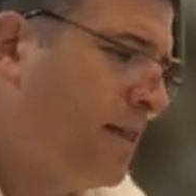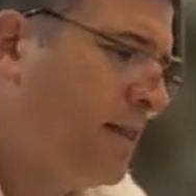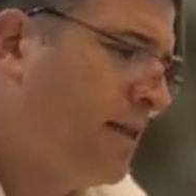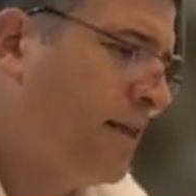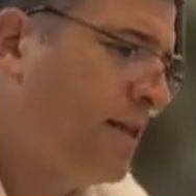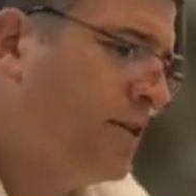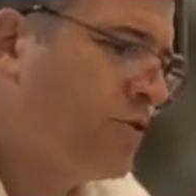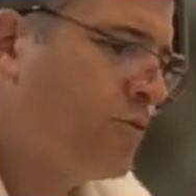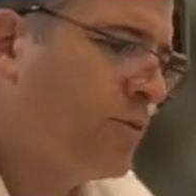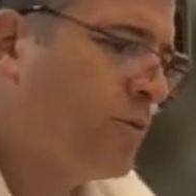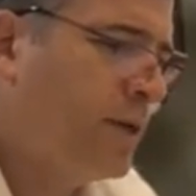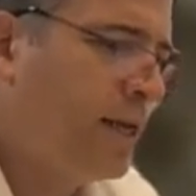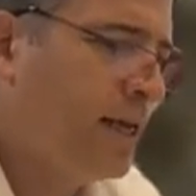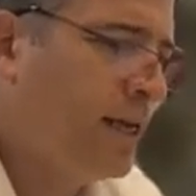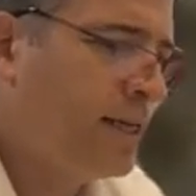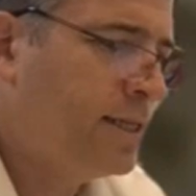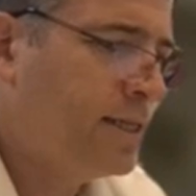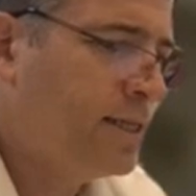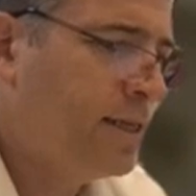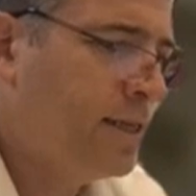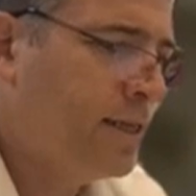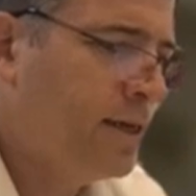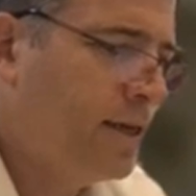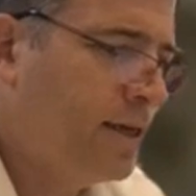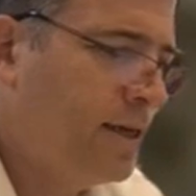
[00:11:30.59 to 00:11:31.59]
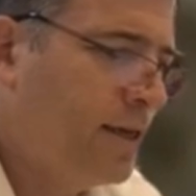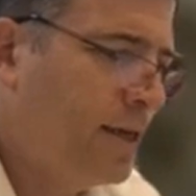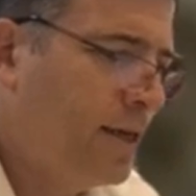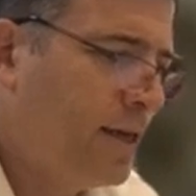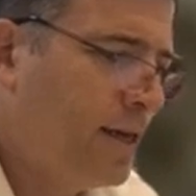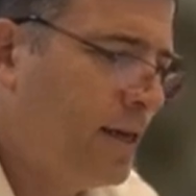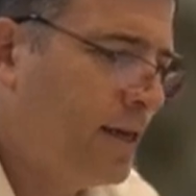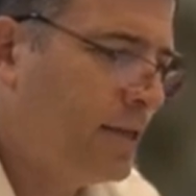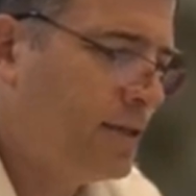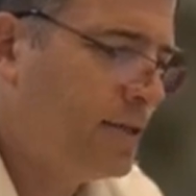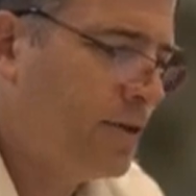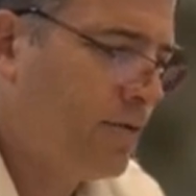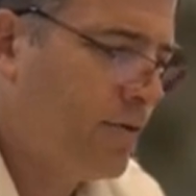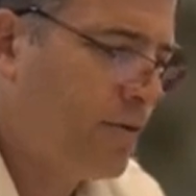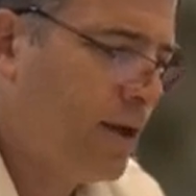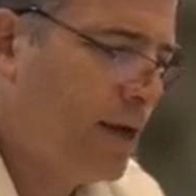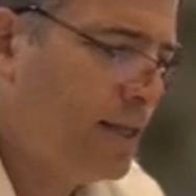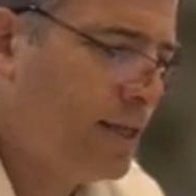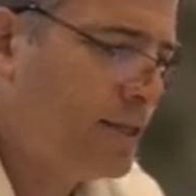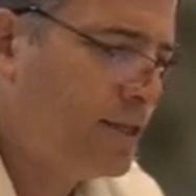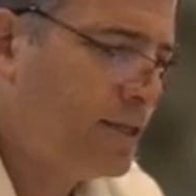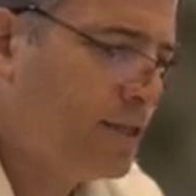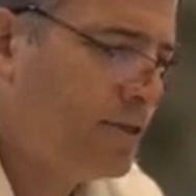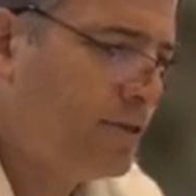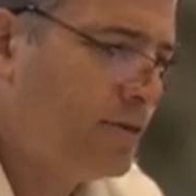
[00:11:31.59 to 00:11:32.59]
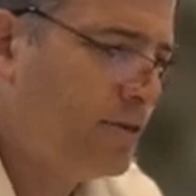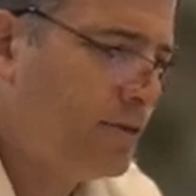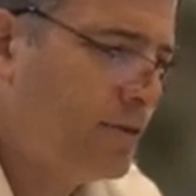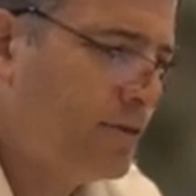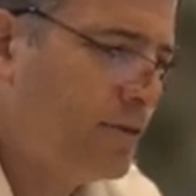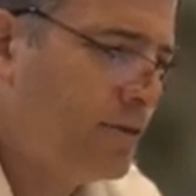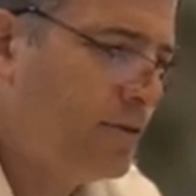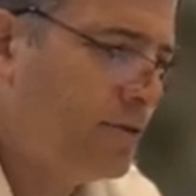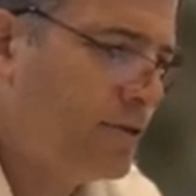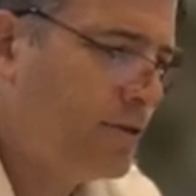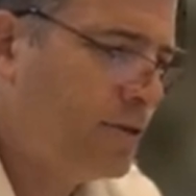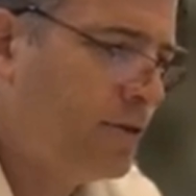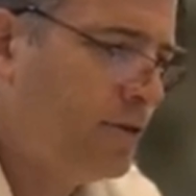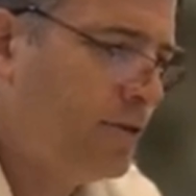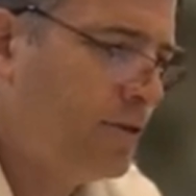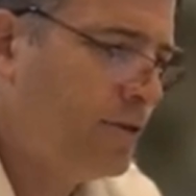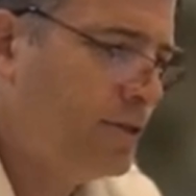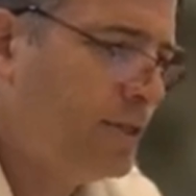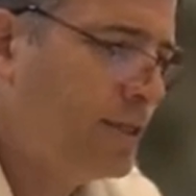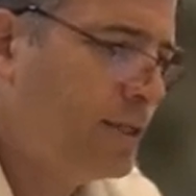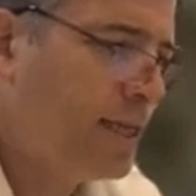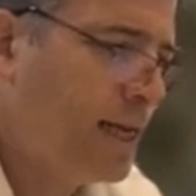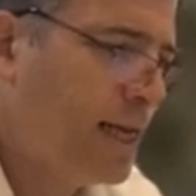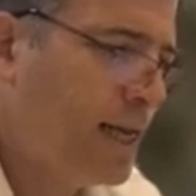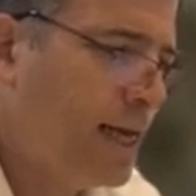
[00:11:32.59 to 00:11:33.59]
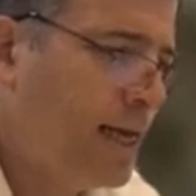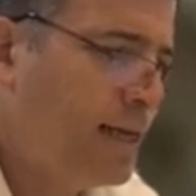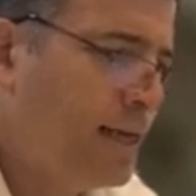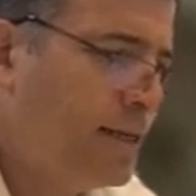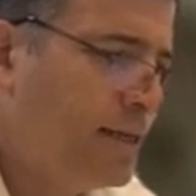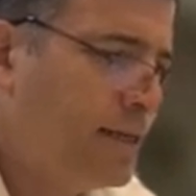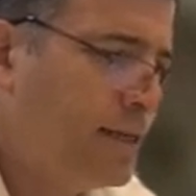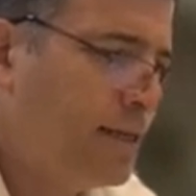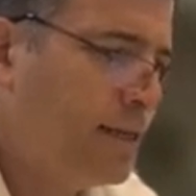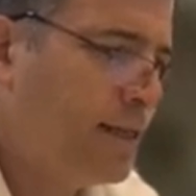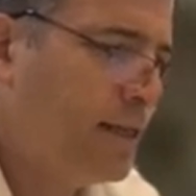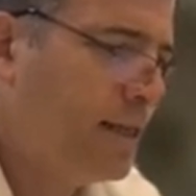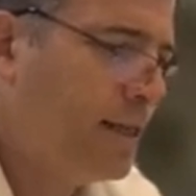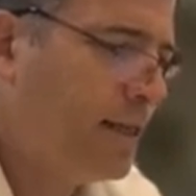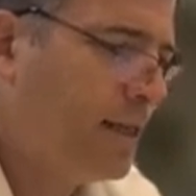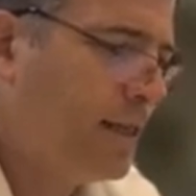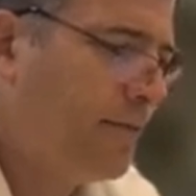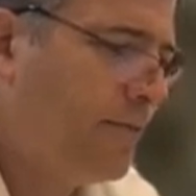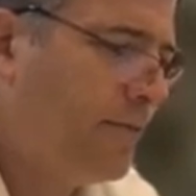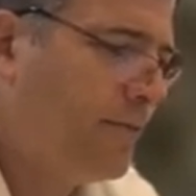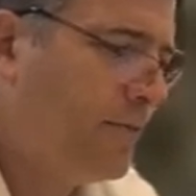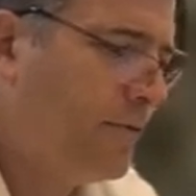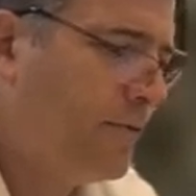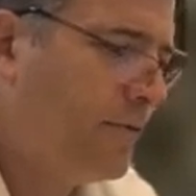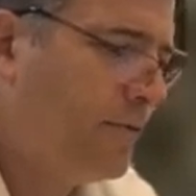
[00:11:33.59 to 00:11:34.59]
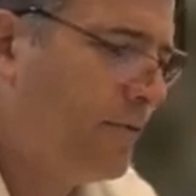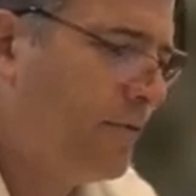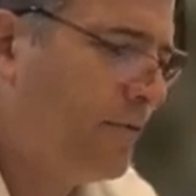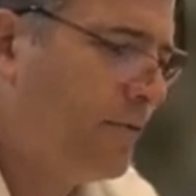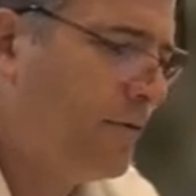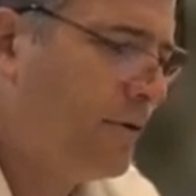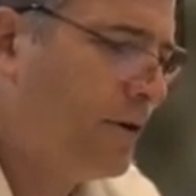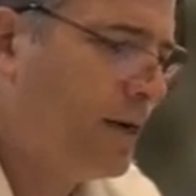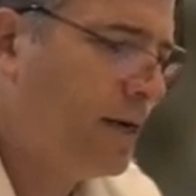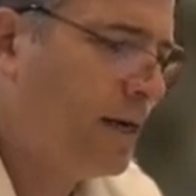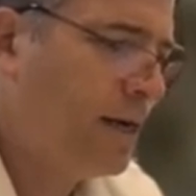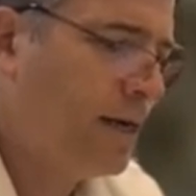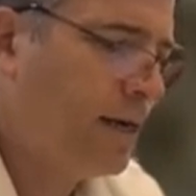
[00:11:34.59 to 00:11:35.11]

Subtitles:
each one has the right to use the land. Therefore,